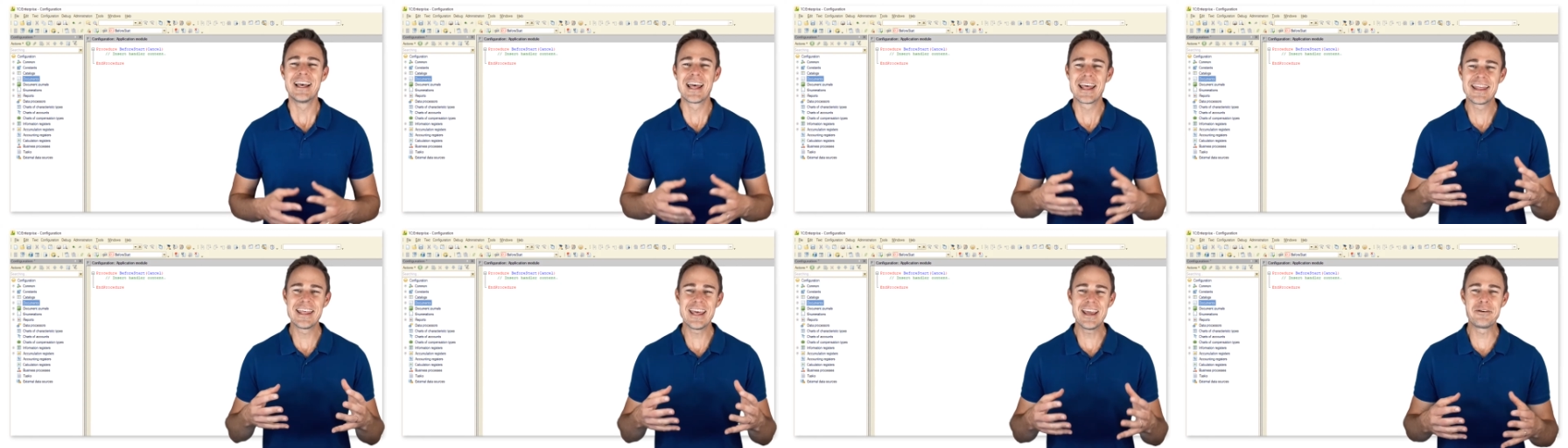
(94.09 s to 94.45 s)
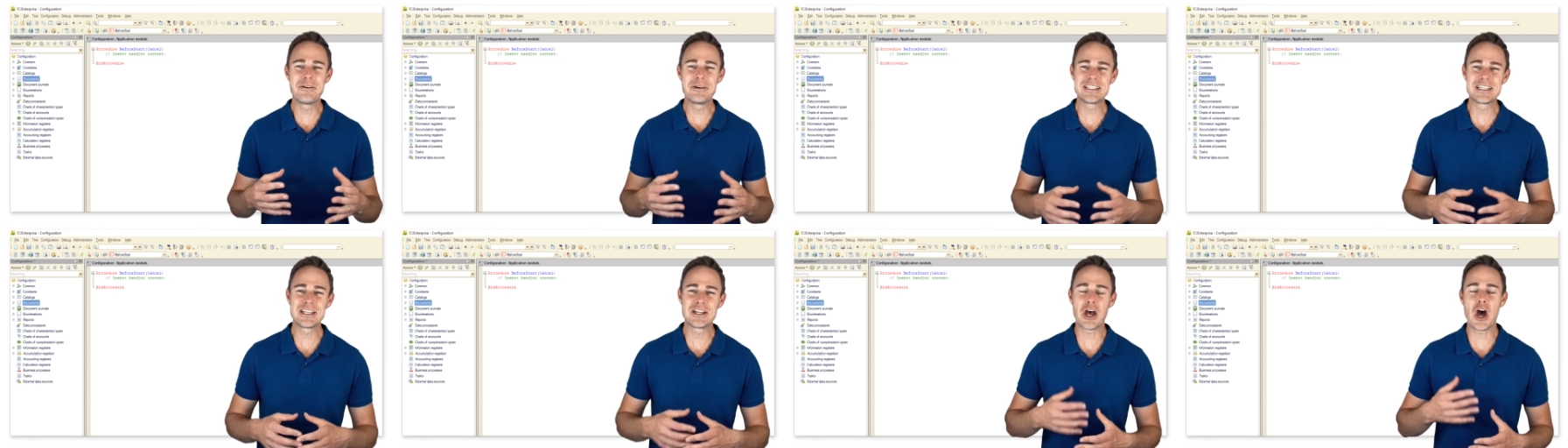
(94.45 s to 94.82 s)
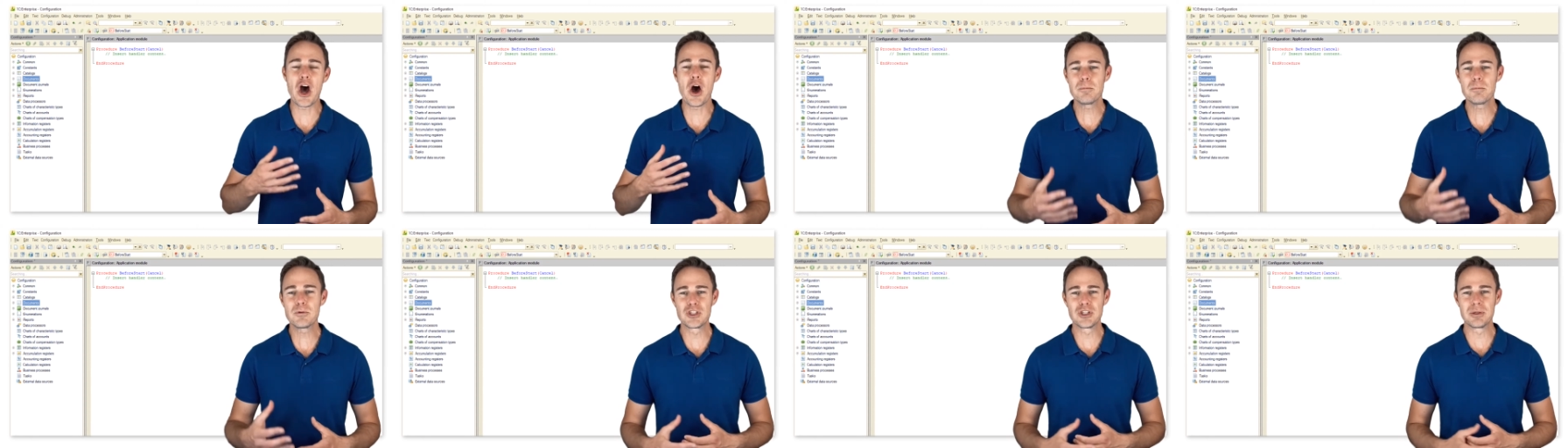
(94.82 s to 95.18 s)
There is an
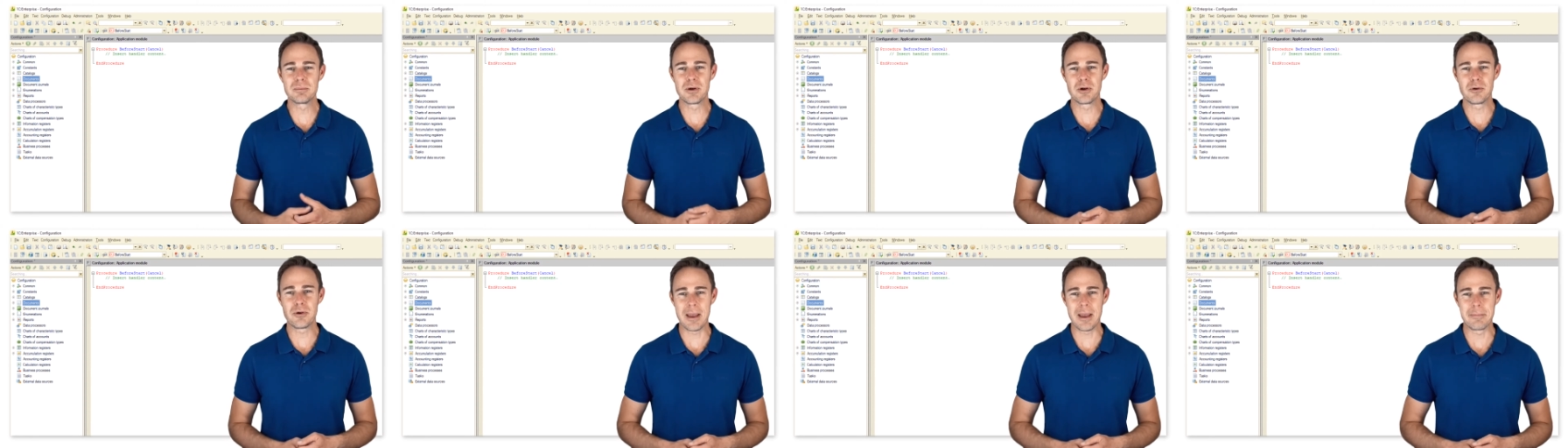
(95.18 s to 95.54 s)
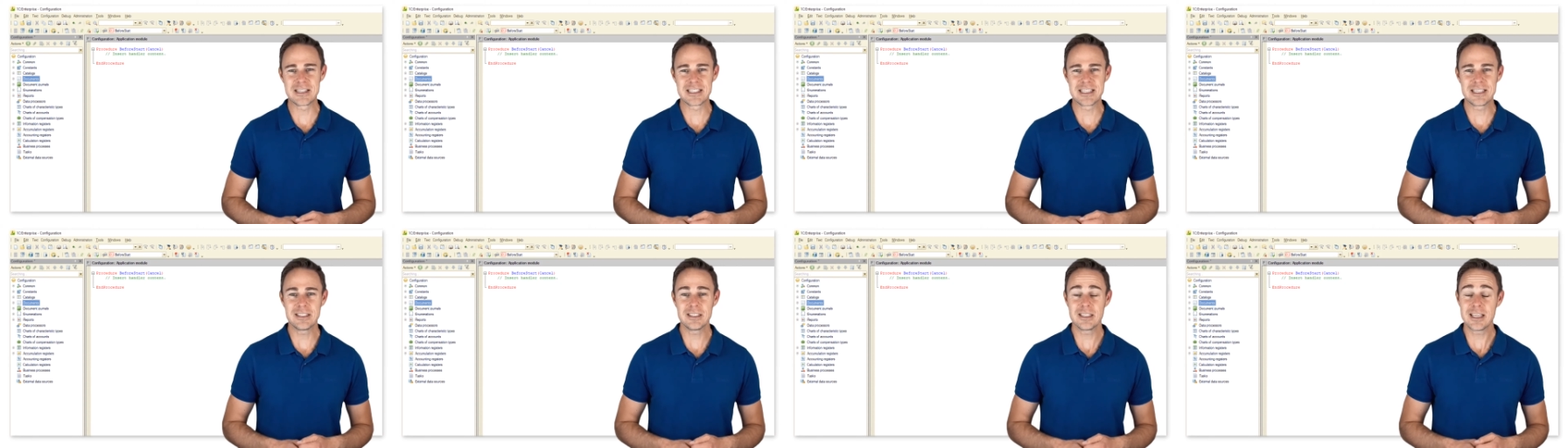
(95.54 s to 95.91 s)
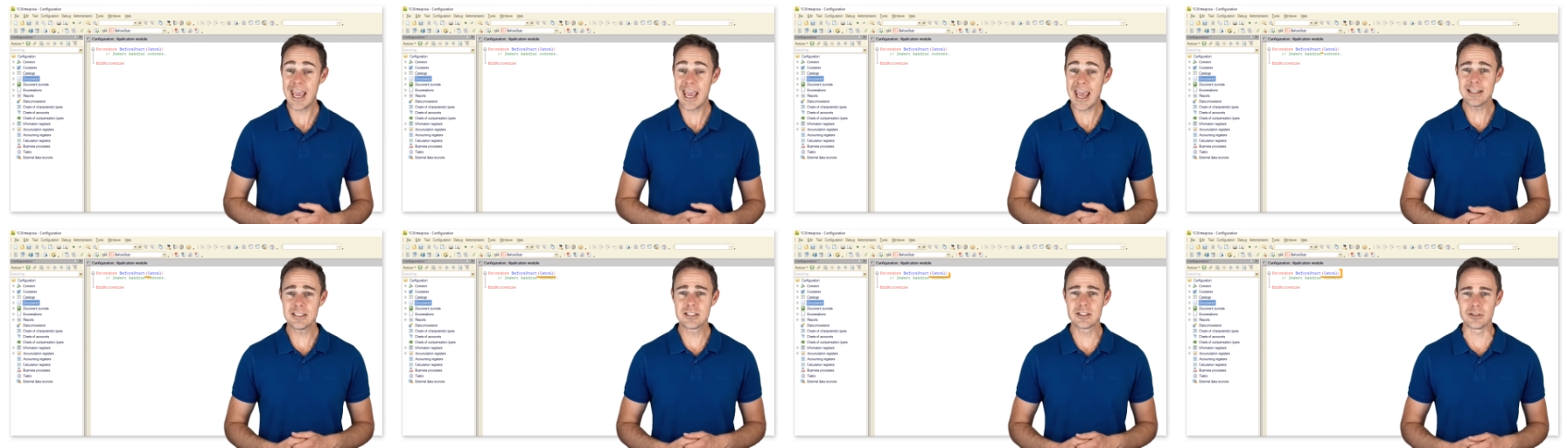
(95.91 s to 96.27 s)
optional parameter,
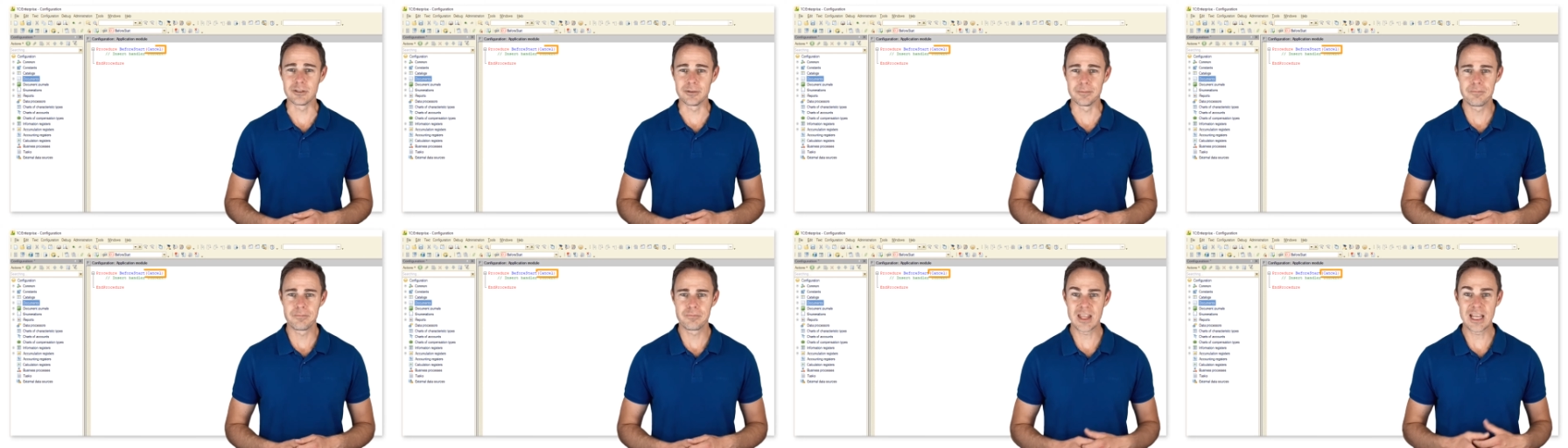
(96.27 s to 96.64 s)
cancel,